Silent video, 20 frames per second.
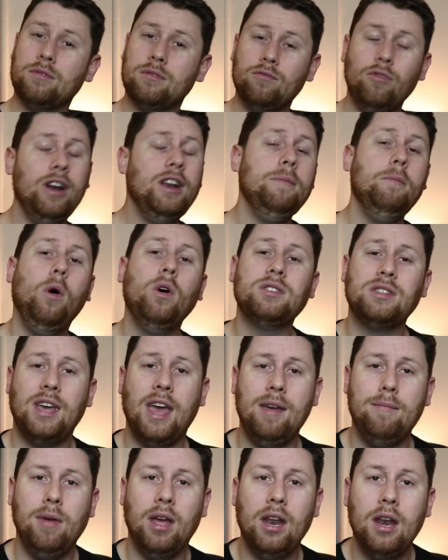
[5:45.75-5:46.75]
Randy Moss
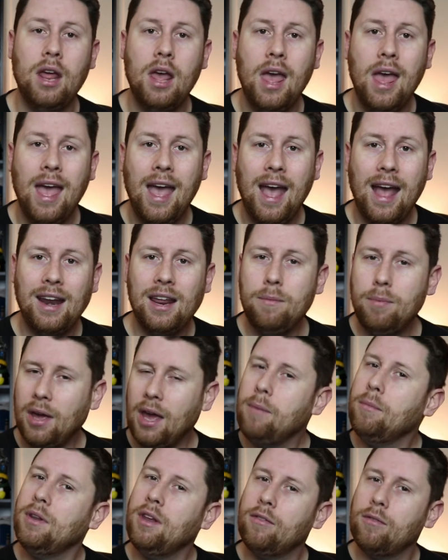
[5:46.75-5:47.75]
came in and he
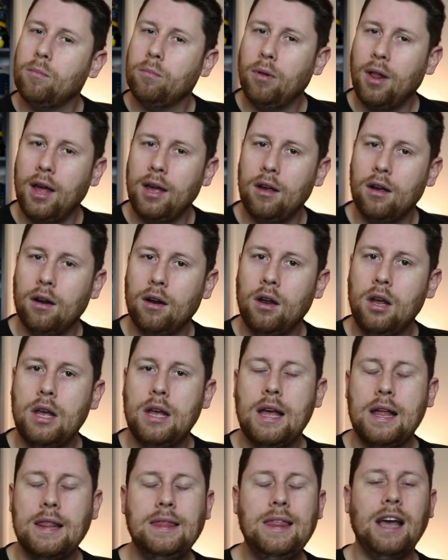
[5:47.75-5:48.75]
became a different player.
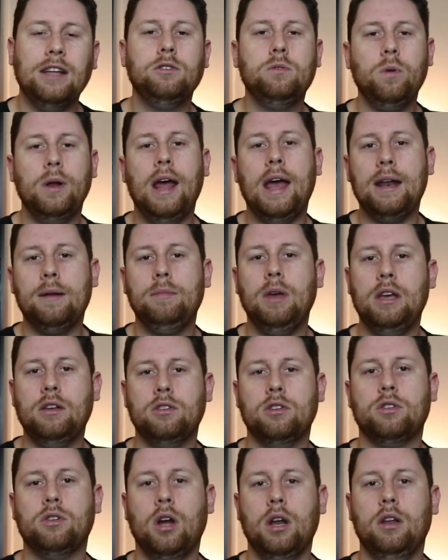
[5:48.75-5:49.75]
That's what Adam
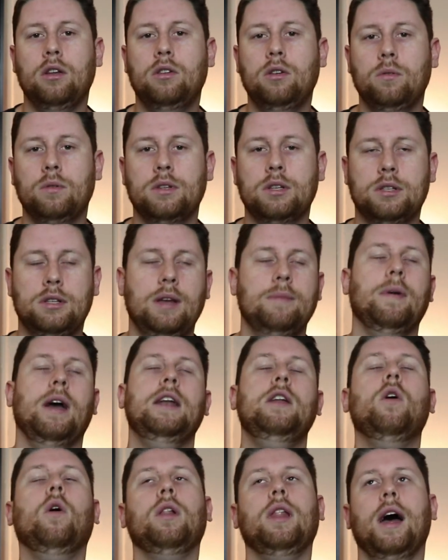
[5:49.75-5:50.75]
Gase is trying to do with this team. I
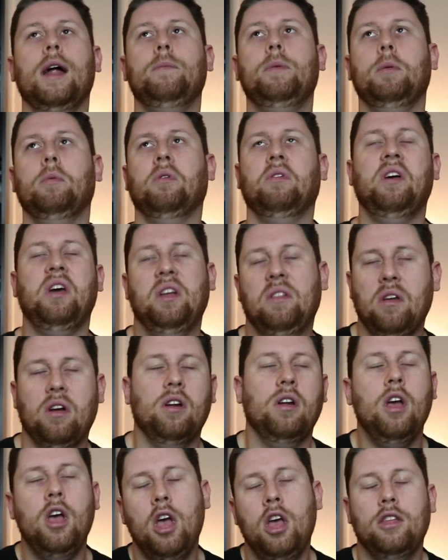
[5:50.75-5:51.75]
know a lot of people are like,
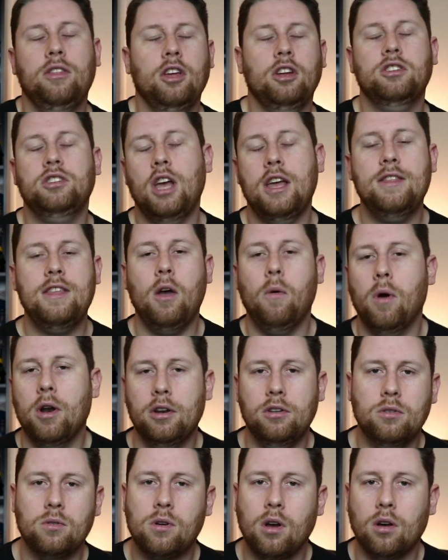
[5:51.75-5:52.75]
they said they
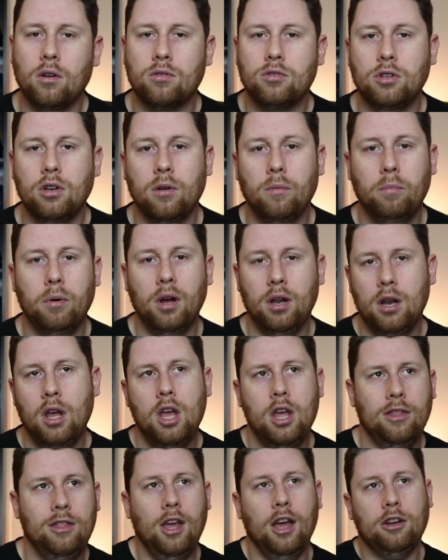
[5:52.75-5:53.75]
want to do culture, but
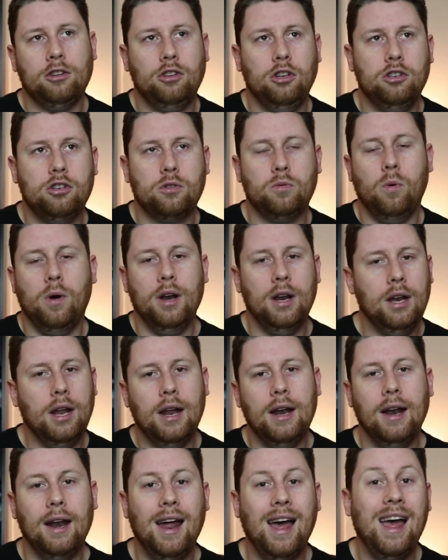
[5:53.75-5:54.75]
they actually just want to
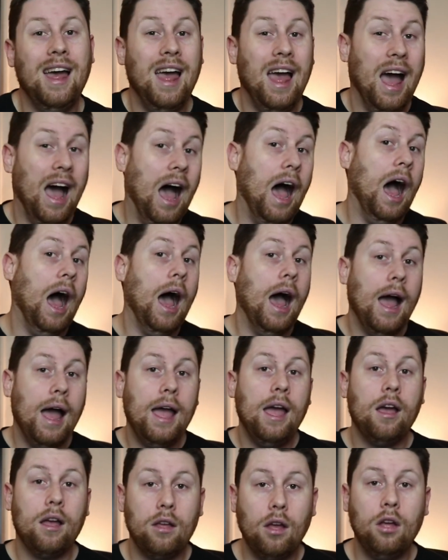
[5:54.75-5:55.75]
da da
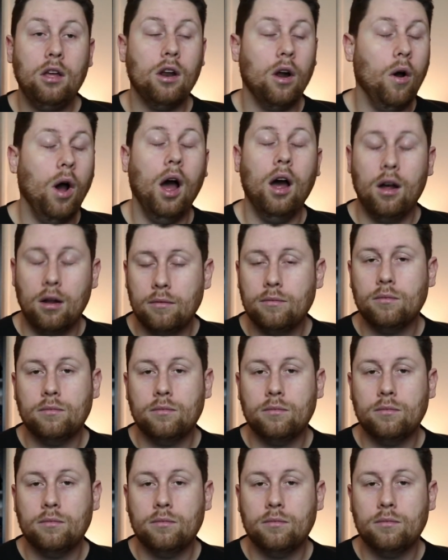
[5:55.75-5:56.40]
da.